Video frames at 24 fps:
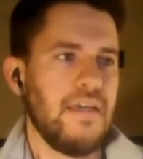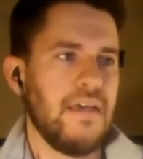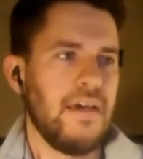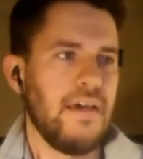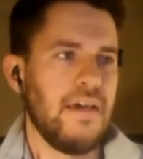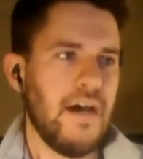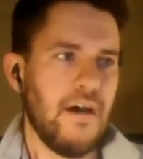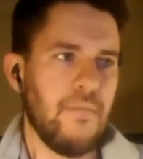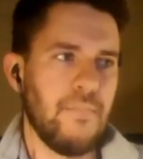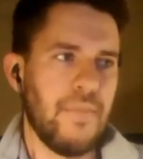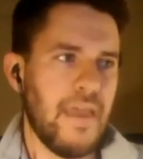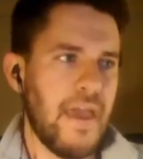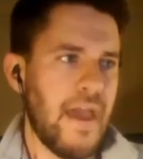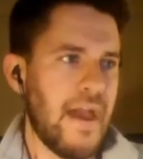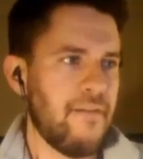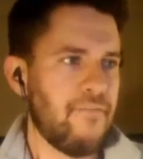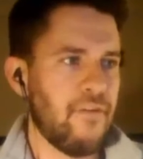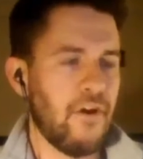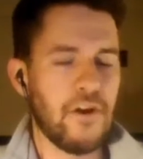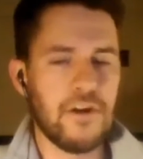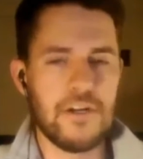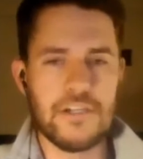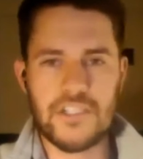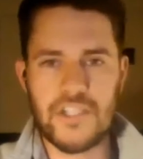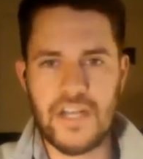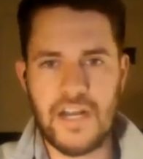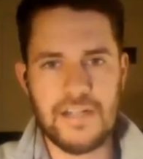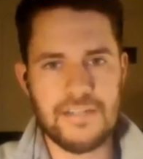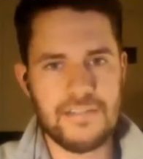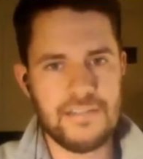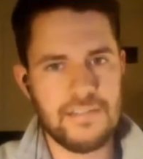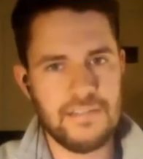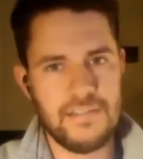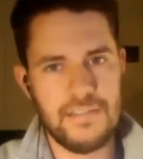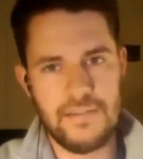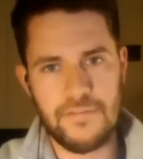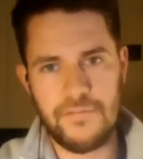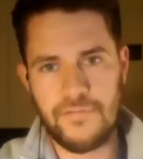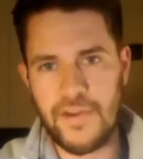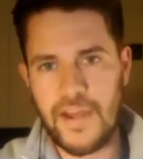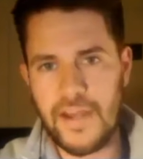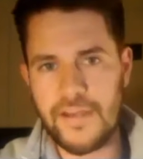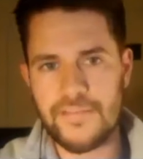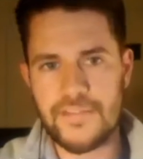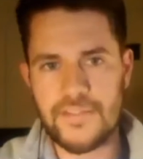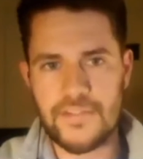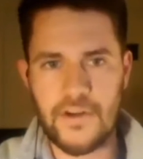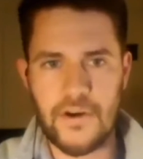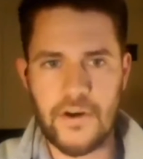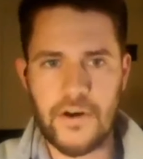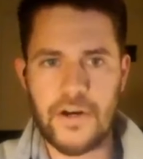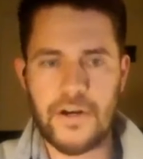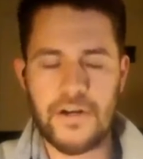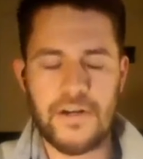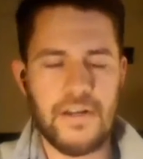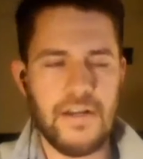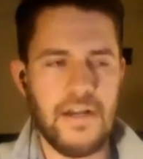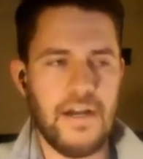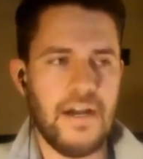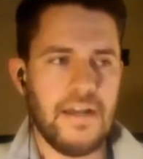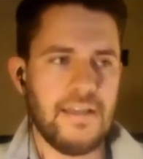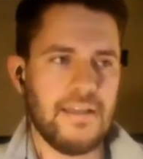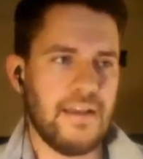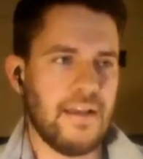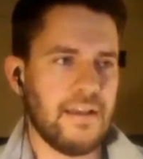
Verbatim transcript: Um, they have Hunter Johnson, a five-star, uh,